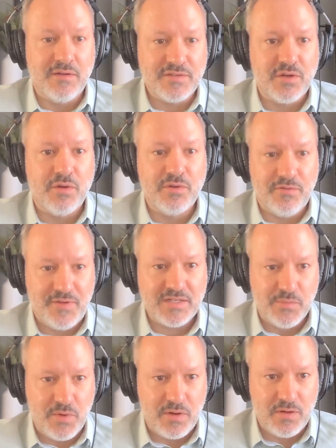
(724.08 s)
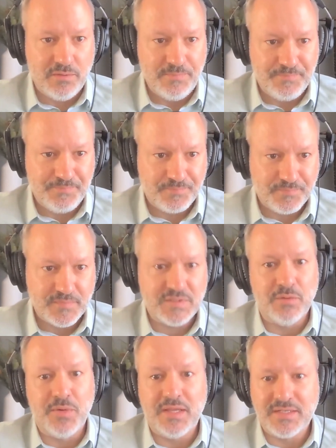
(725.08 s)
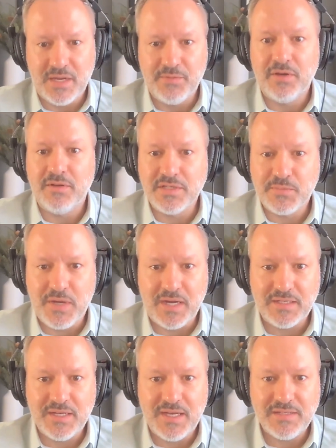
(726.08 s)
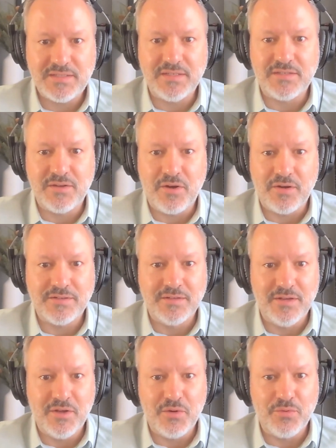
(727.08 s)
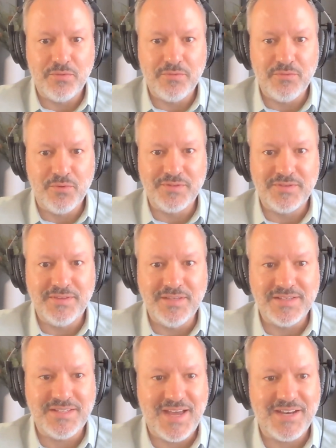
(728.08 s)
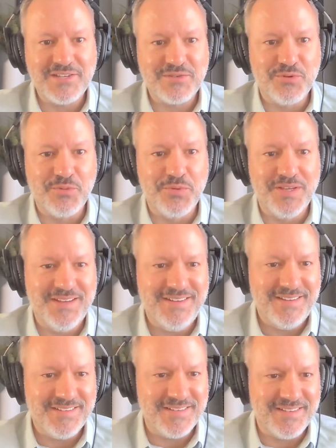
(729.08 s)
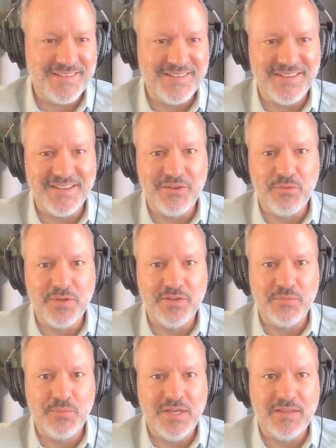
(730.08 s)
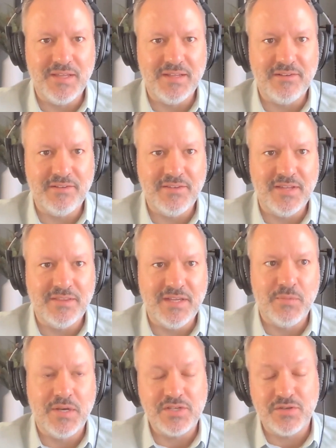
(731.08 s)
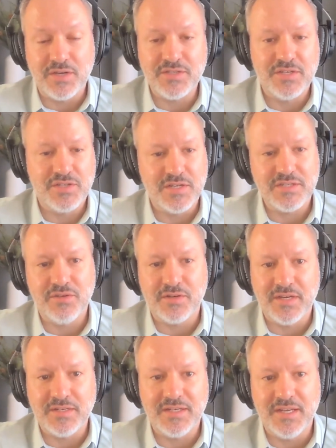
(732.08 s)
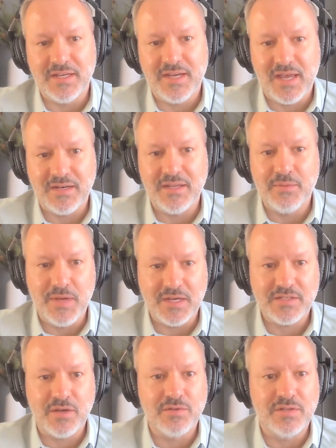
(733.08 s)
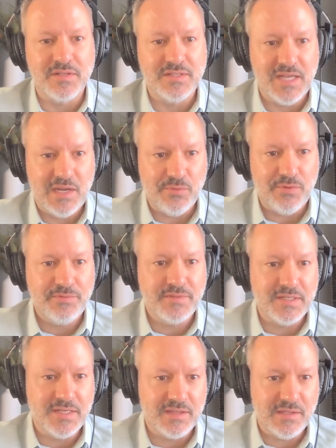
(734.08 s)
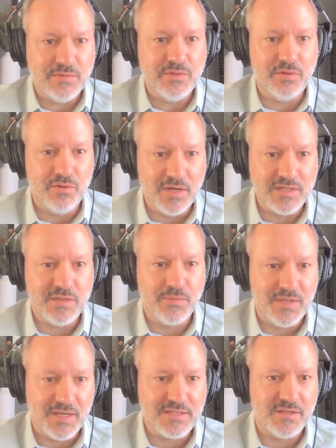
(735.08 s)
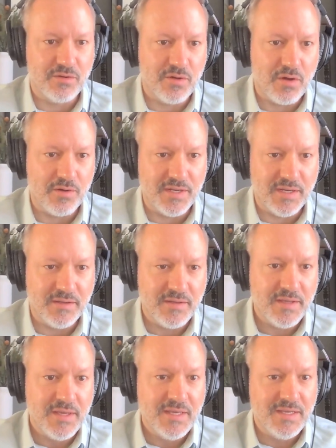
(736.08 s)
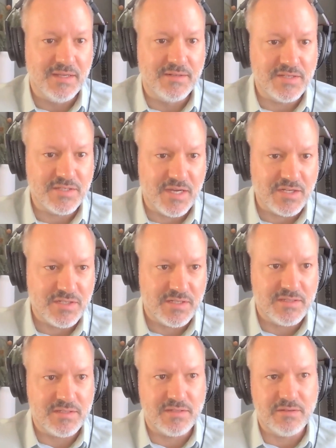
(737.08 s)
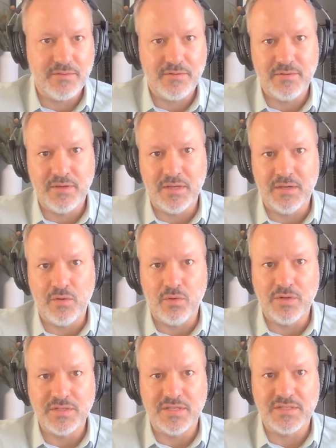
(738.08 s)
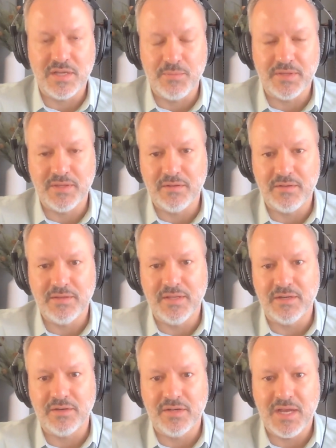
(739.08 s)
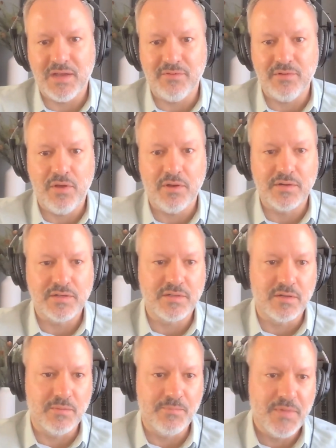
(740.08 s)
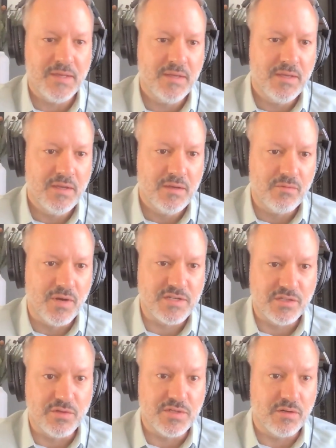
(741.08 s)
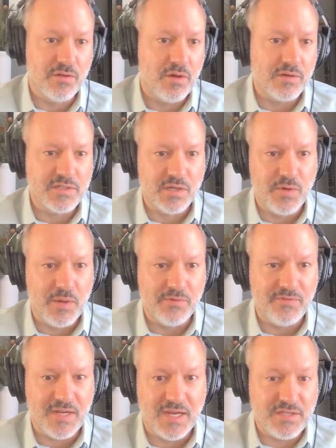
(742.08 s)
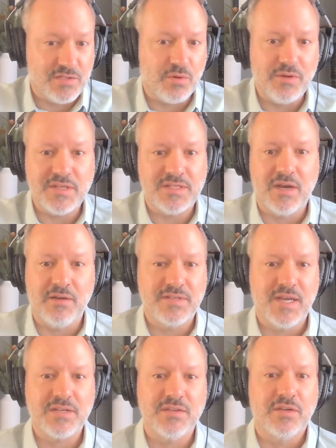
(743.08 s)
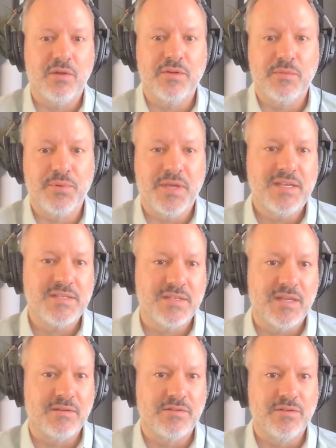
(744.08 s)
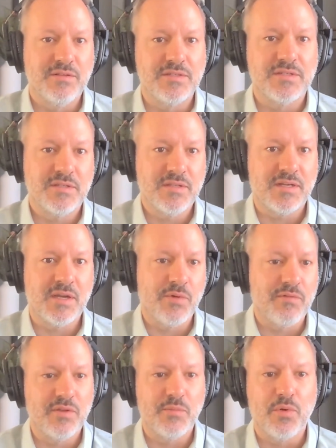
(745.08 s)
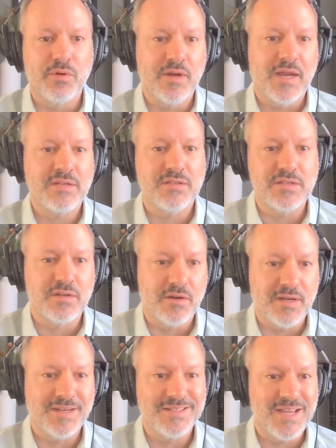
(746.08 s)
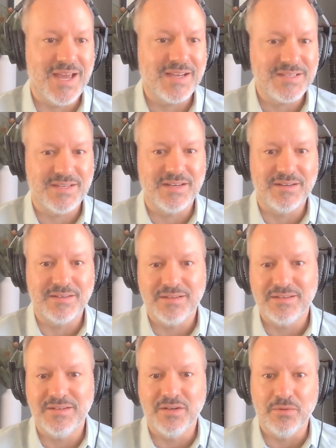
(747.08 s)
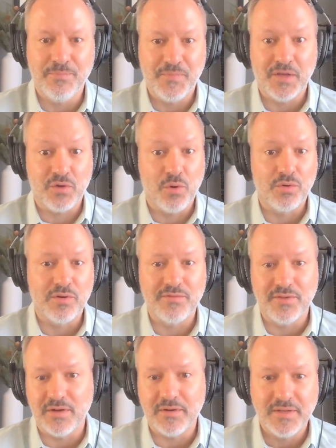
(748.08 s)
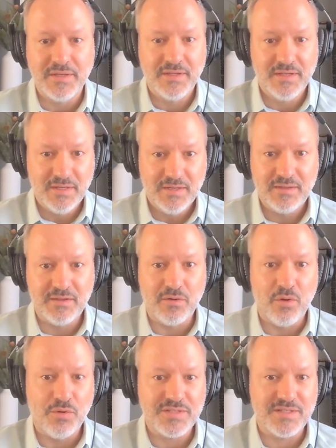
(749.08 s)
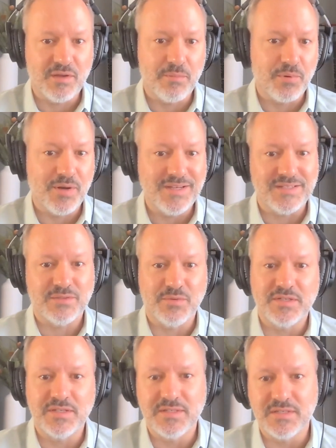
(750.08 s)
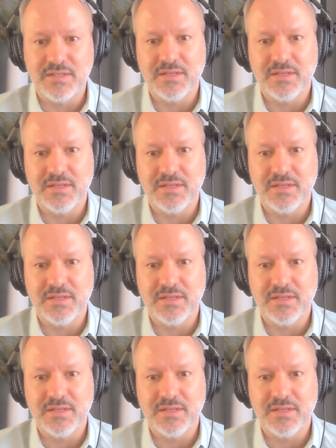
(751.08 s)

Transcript: go into effect tomorrow. So by the time you hear this podcast, it's hard to know what the status will be. Will it be that the administration is just looking to get Canada and Mexico to the table to get them to agree to some things that are already in discussions? Or is this something that could have a longer term resolution or longer term ramifications? Or do these tariffs actually go into place and goods that come over the border actually start getting taxed at a quarter of their wholesale price, which is